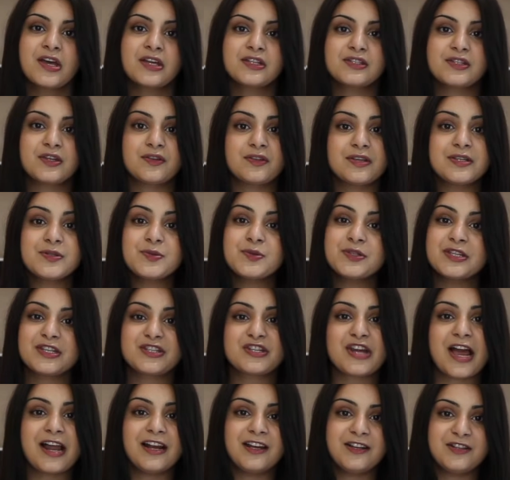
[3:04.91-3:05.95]
So this was a
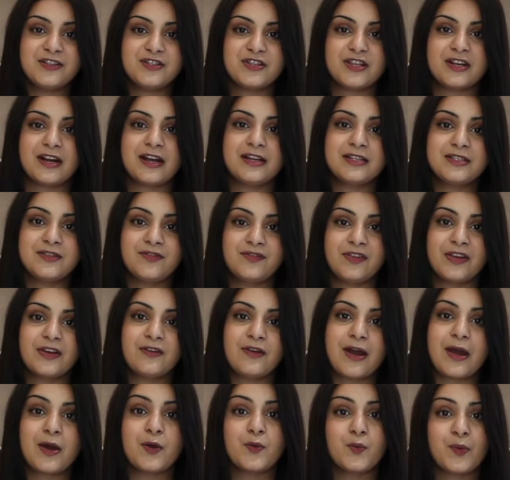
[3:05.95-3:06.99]
challenge that I had to
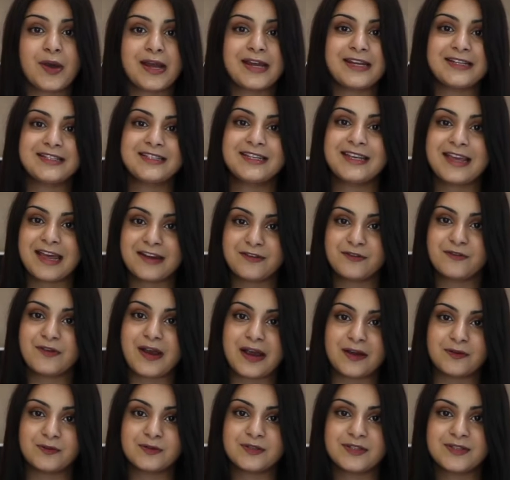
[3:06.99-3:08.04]
figure out a way to get
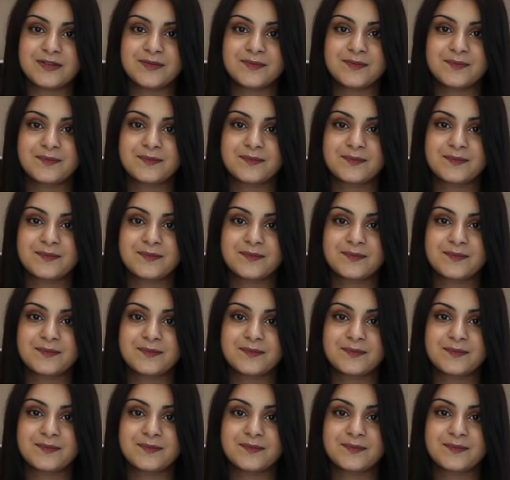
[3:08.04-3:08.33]
around.